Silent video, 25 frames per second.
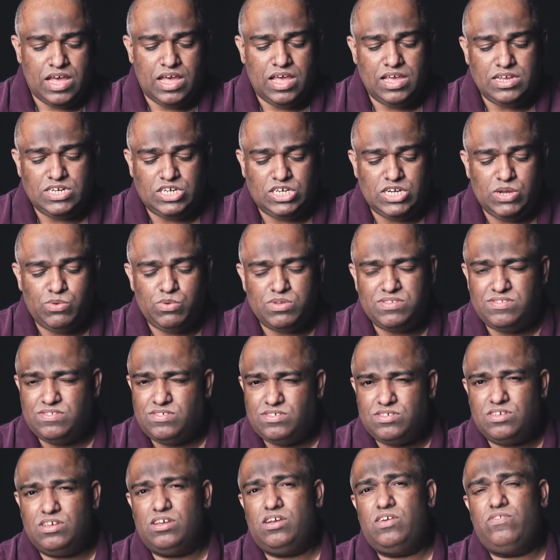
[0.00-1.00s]
She was
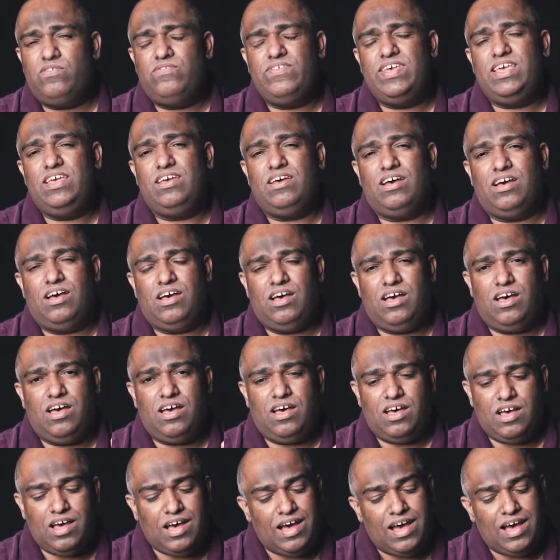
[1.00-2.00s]
serving
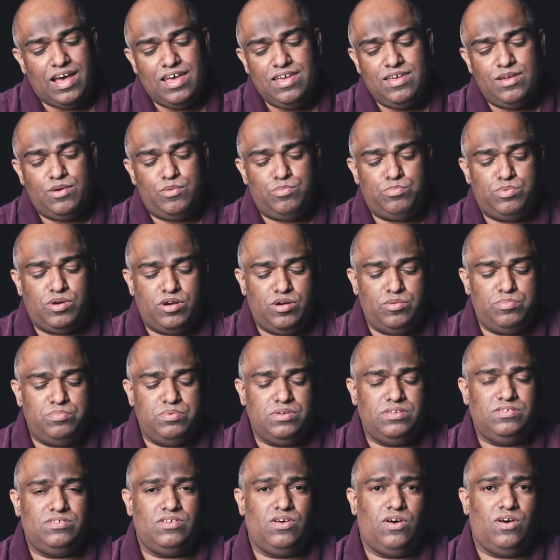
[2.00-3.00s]
a higher
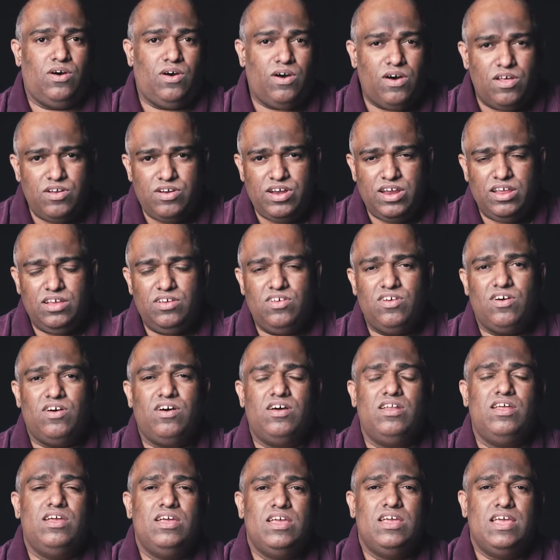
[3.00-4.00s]
purpose, honoring
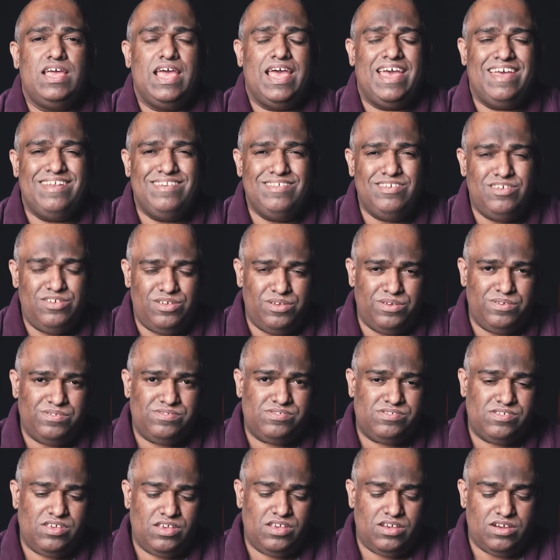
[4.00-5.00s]
God, and
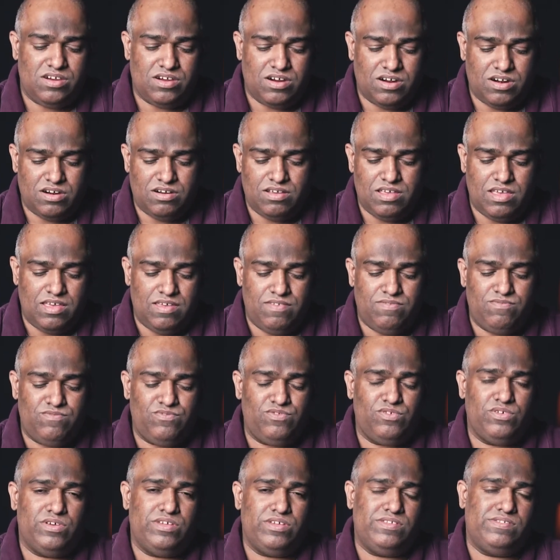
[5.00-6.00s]
using her
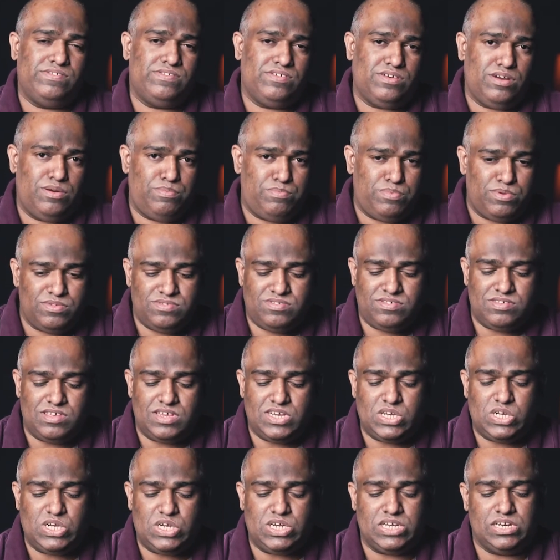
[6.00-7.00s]
influence, her
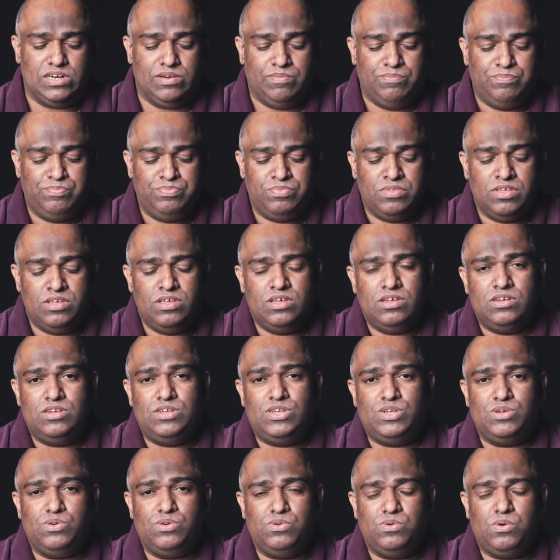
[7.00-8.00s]
position
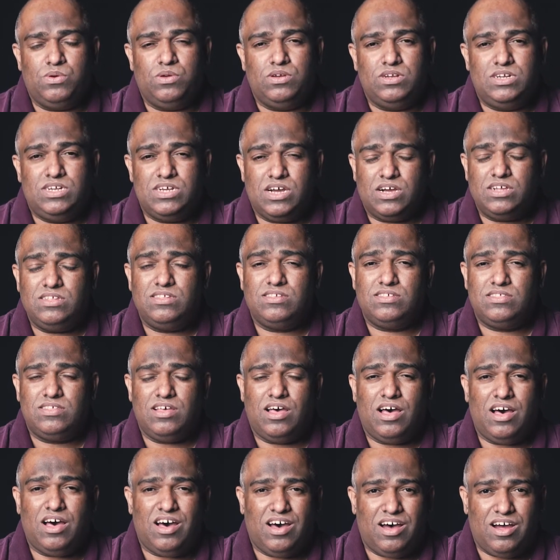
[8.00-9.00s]
to touch the
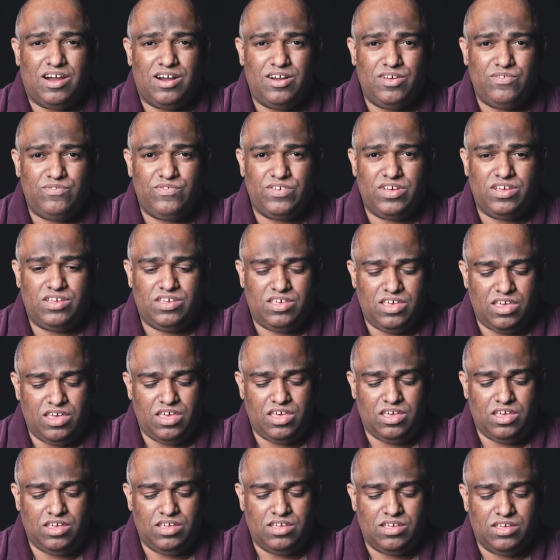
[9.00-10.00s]
heart of a
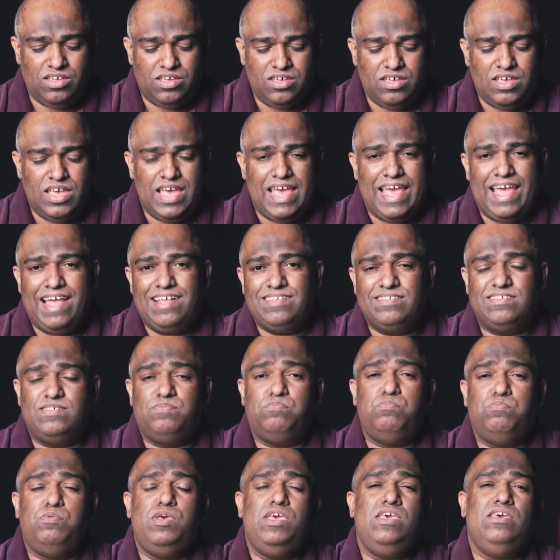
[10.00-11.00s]
king and
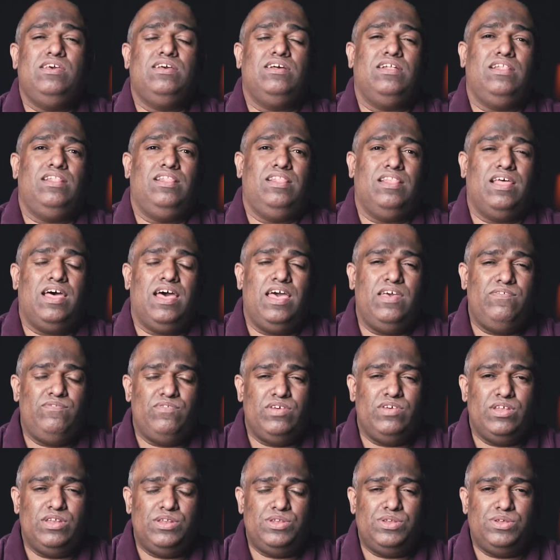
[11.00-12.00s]
speak life
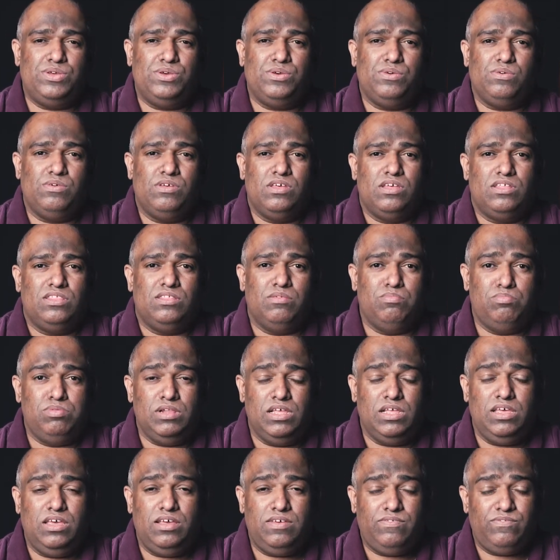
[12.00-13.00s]
into the
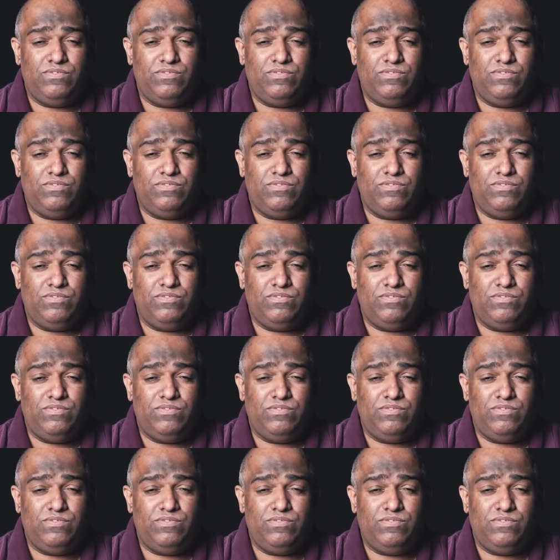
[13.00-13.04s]
bleak